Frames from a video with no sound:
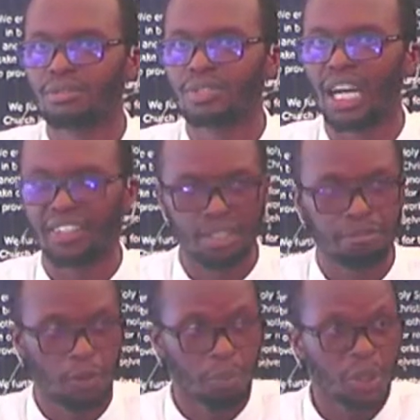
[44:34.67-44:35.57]
Are they
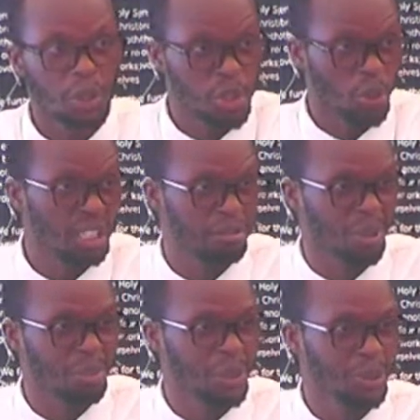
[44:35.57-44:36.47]
from you, truly
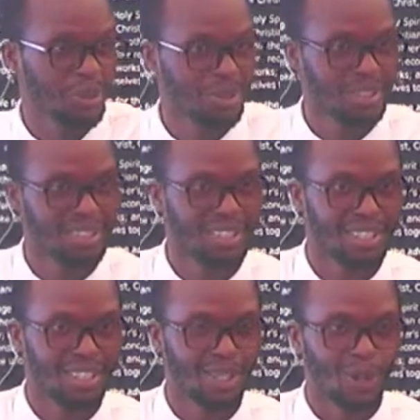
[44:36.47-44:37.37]
from you?
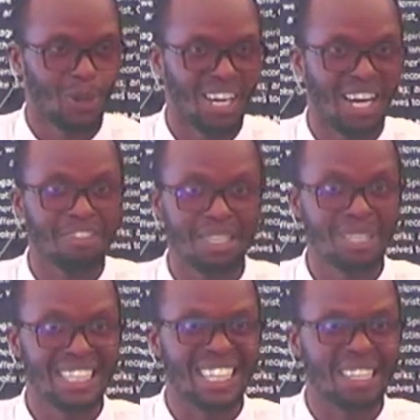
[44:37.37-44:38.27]
Or have they
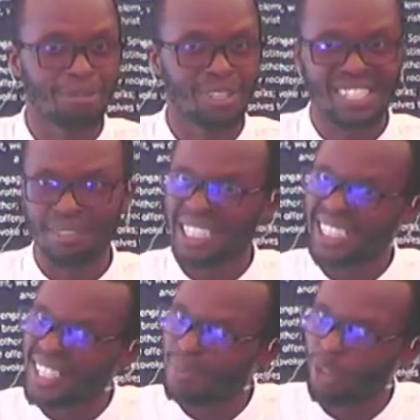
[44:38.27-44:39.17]
been influenced even in
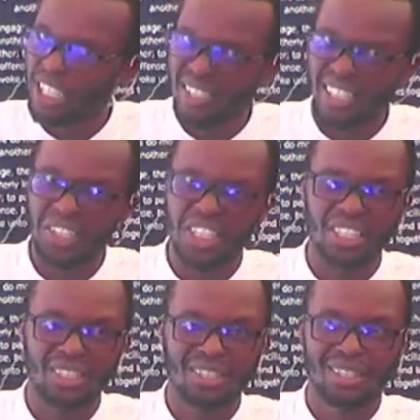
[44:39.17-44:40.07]
the smallest
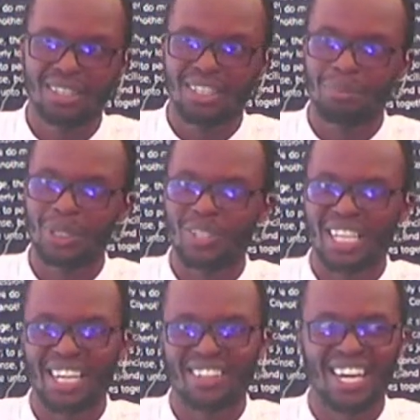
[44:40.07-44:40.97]
degree because
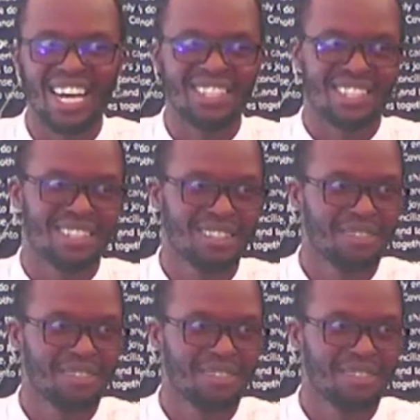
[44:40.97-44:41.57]
another has it?